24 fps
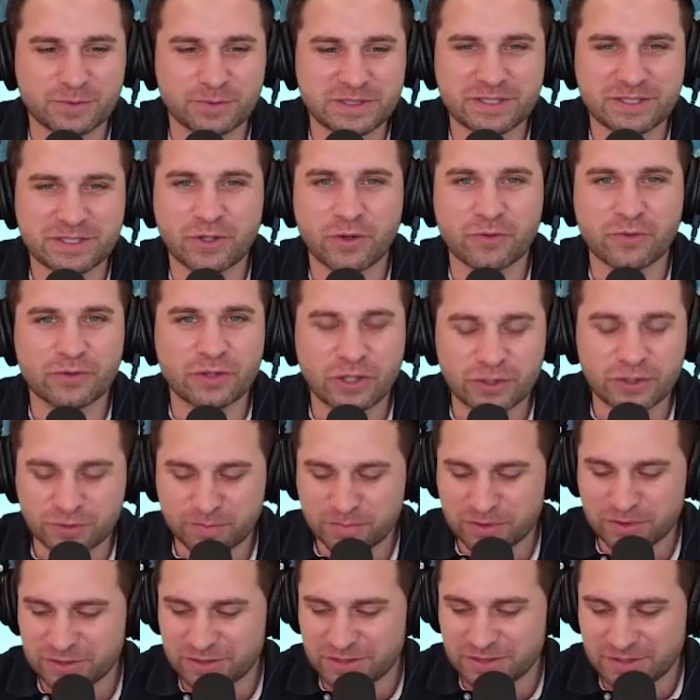We did over 100
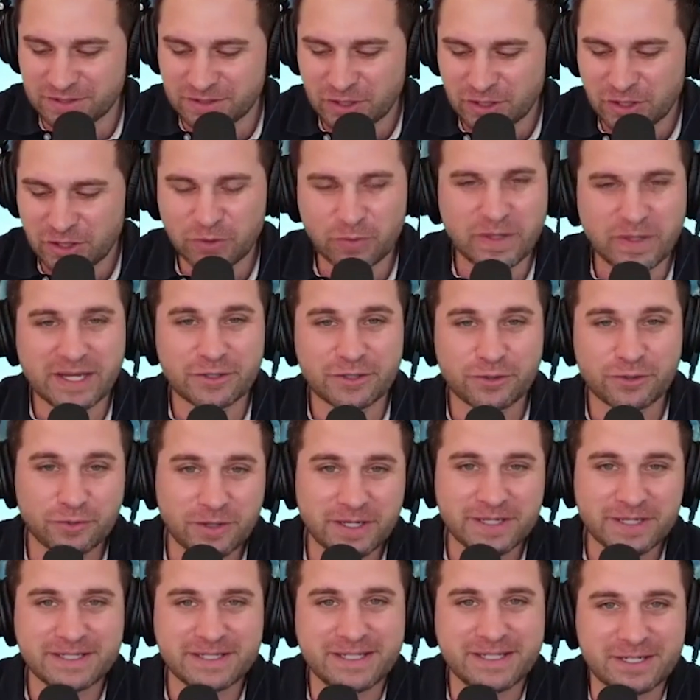million. We had yeah. a
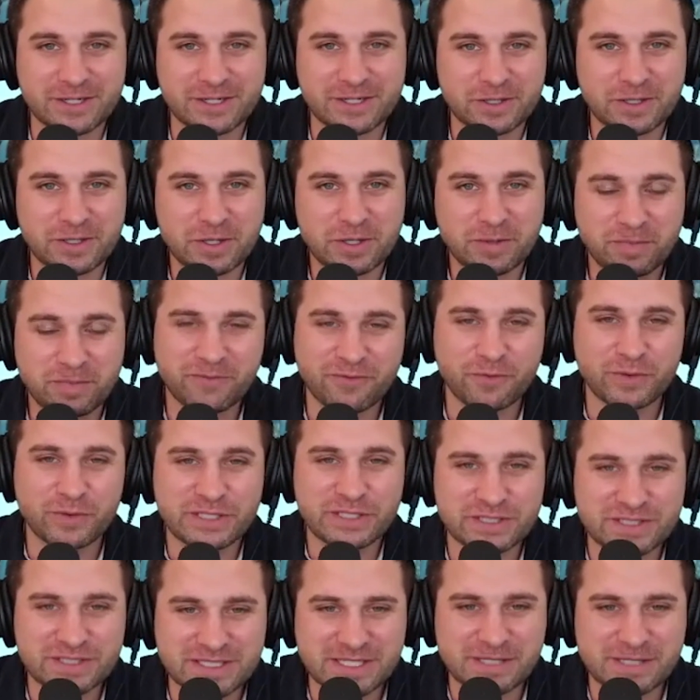great year but if we
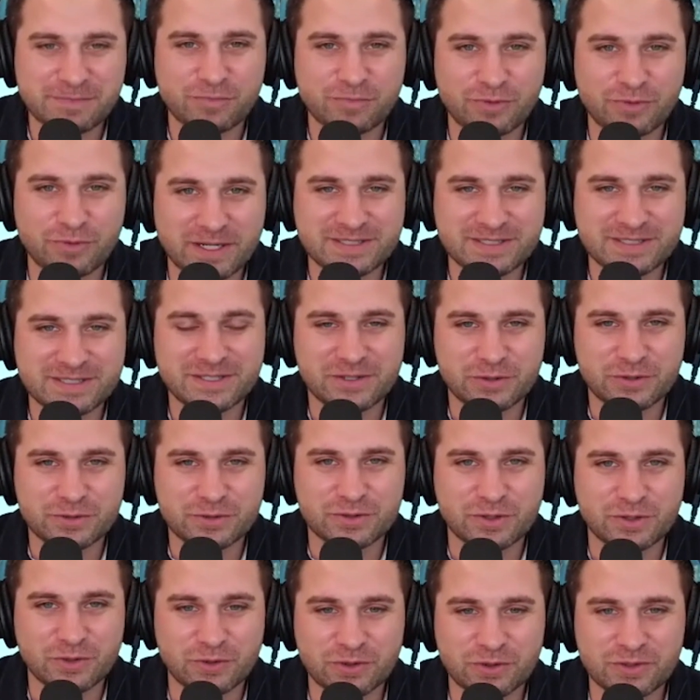just keep resting on
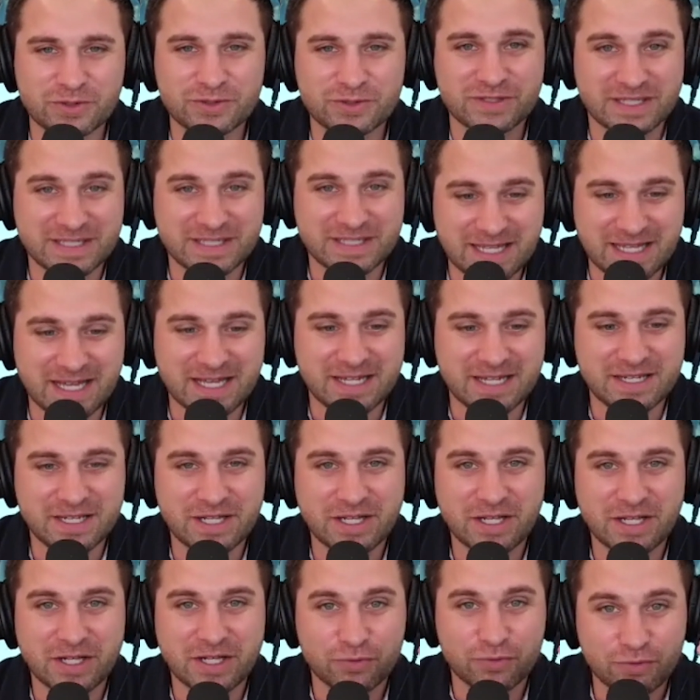those laurels and not
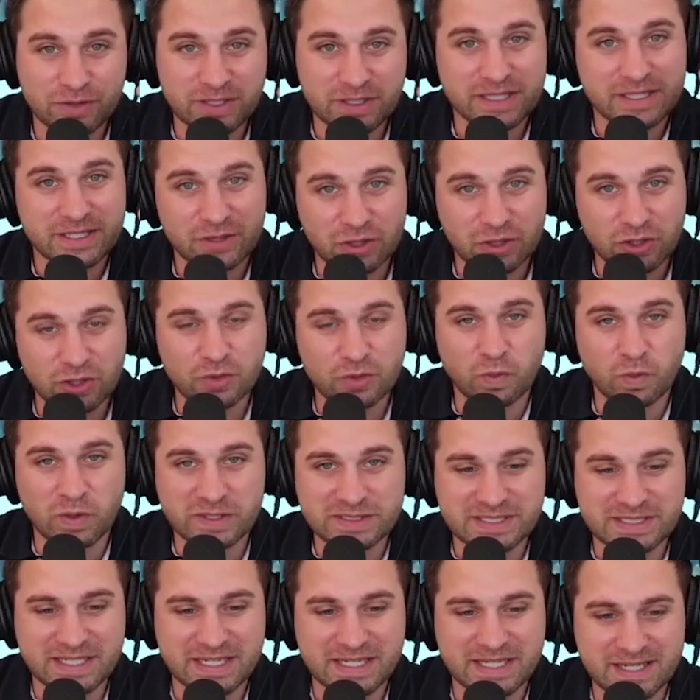really yeah. look
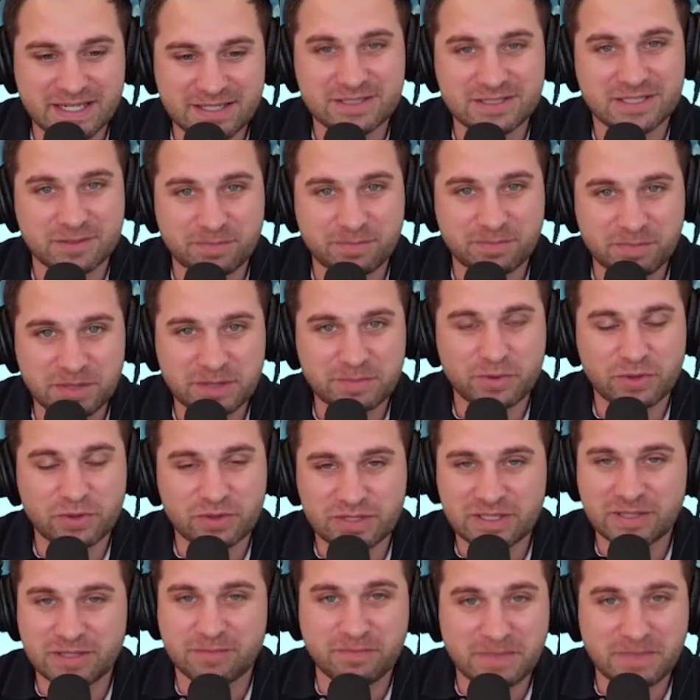what's ahead to the people,
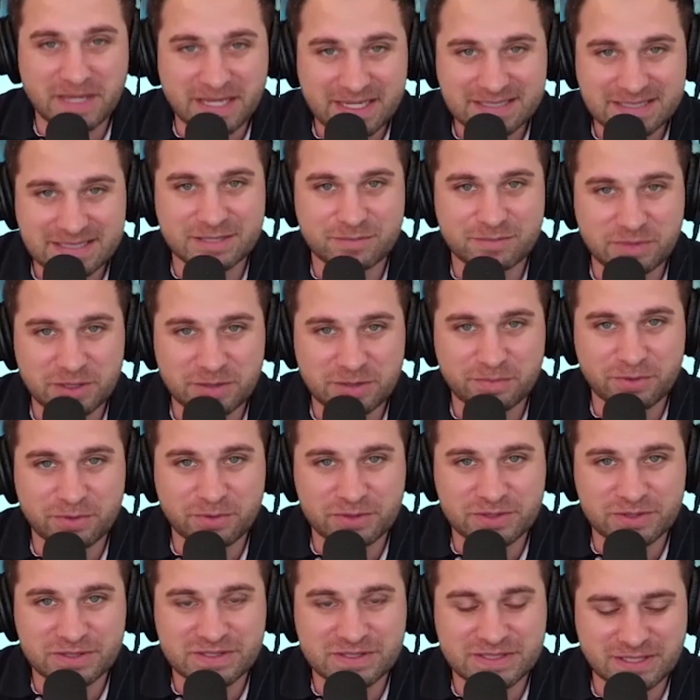the amazing people
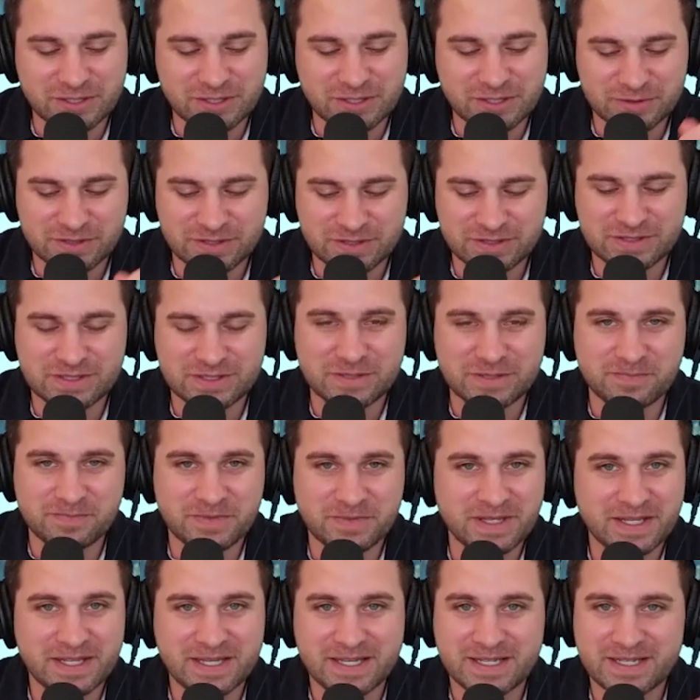in this ecosystem,
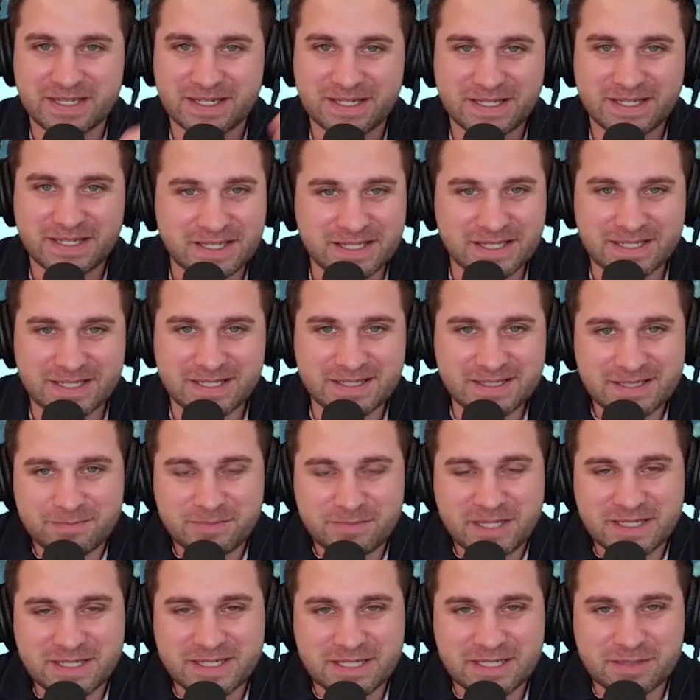right. Uh, I'm
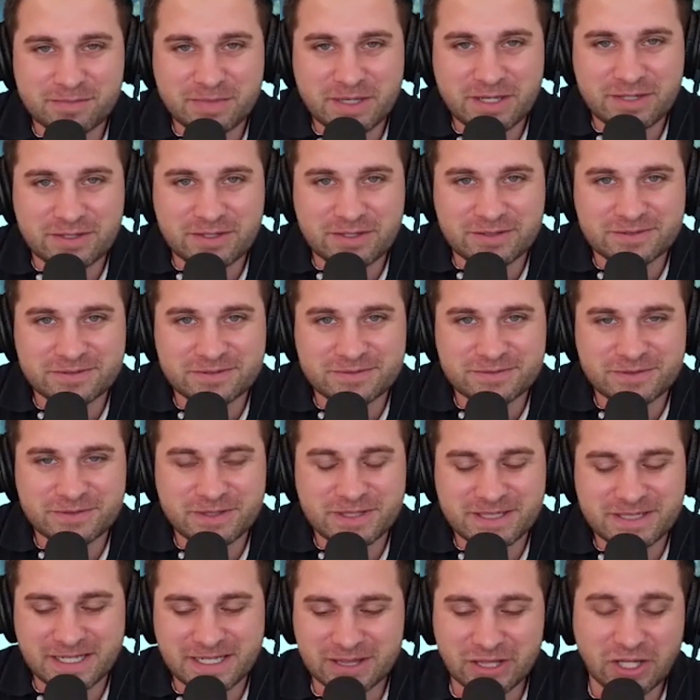not getting better.
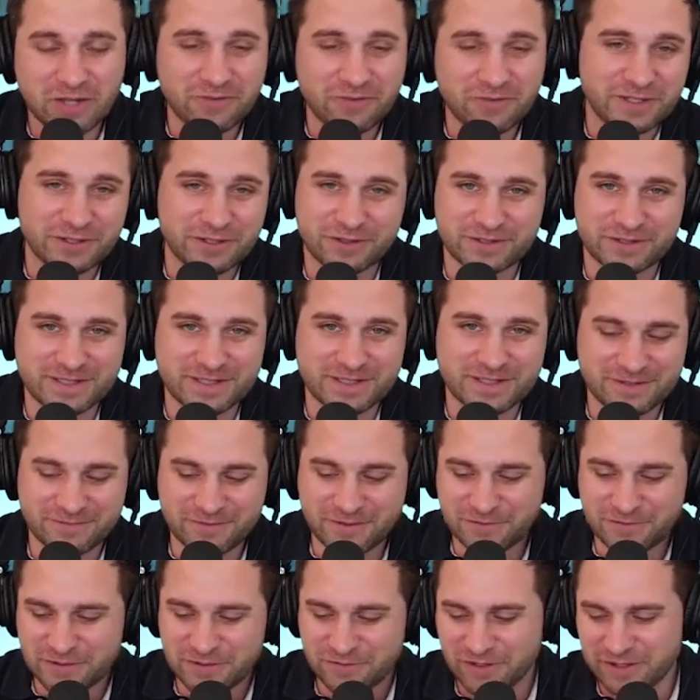Right. I love hearing that
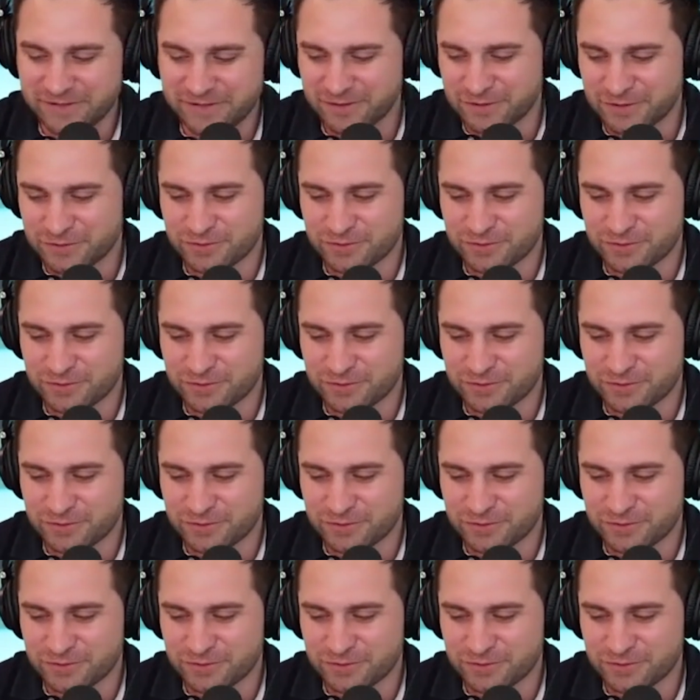5,500 right.